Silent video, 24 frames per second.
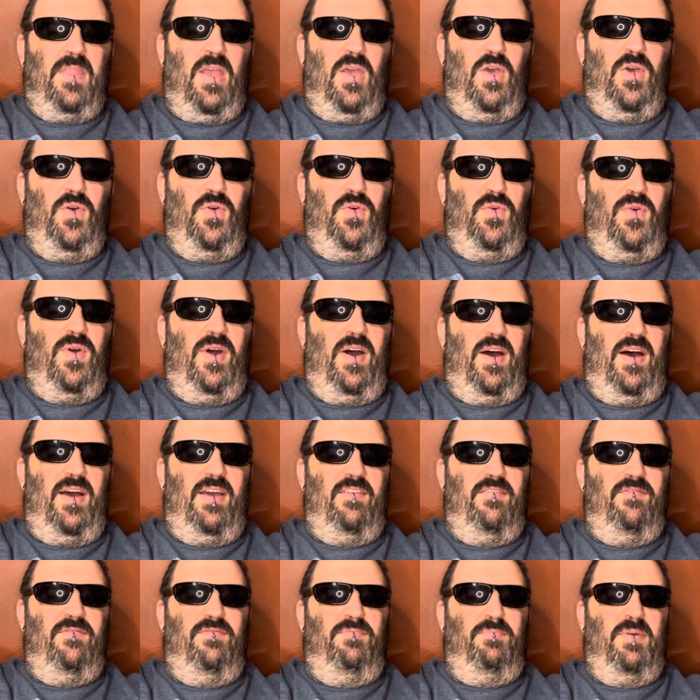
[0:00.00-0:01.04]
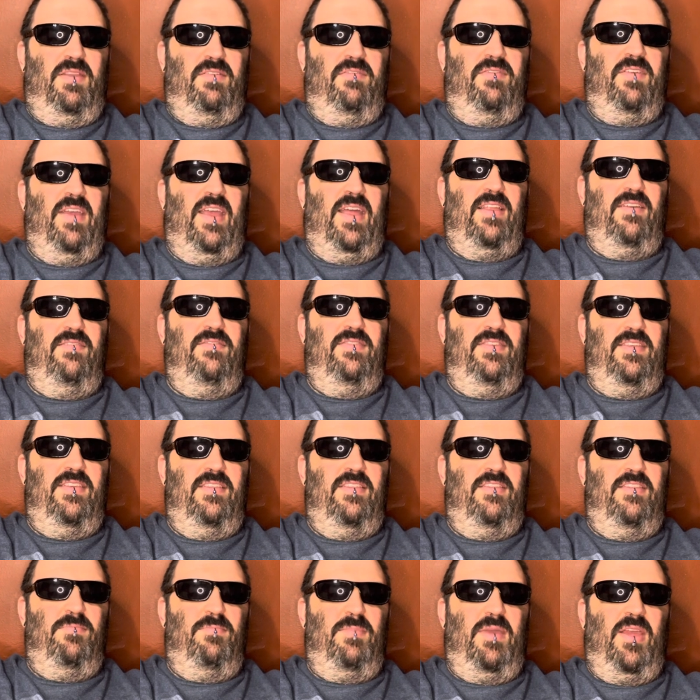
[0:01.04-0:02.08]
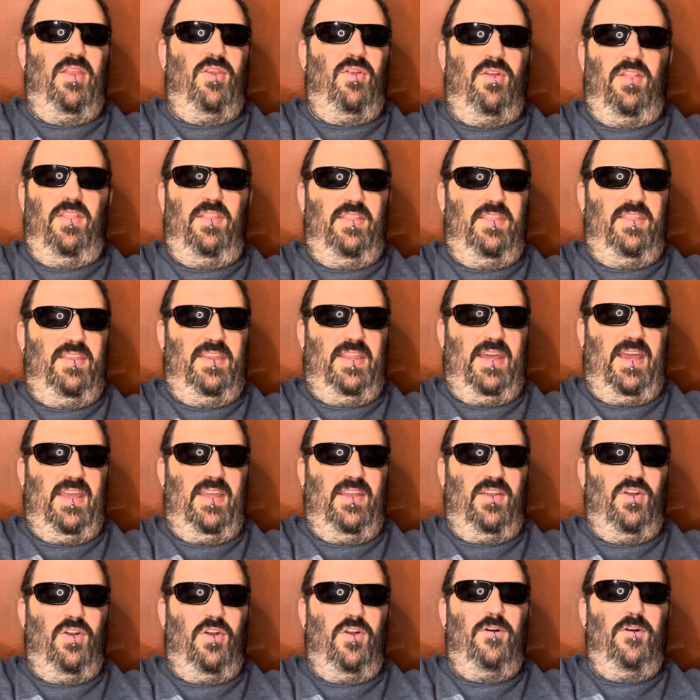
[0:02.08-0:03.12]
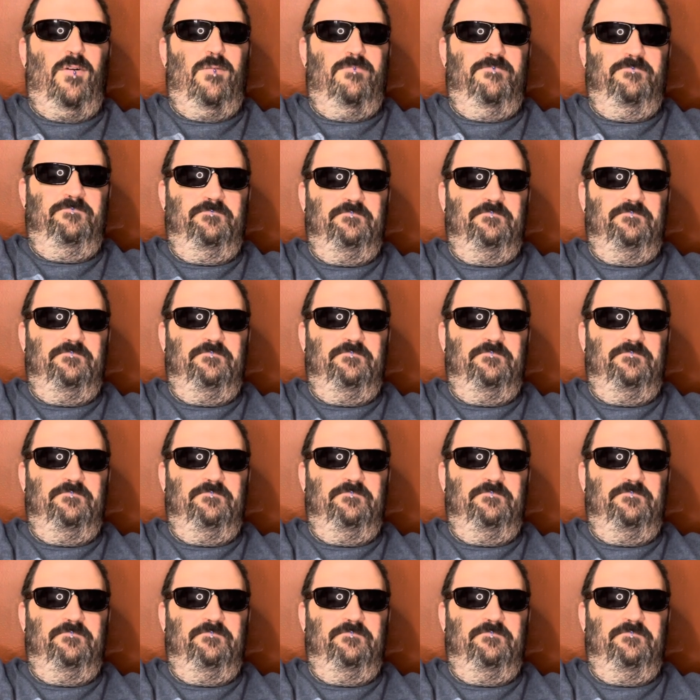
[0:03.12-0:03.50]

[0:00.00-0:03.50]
who I've been a fan of since Me and Earl and the Dying Girl.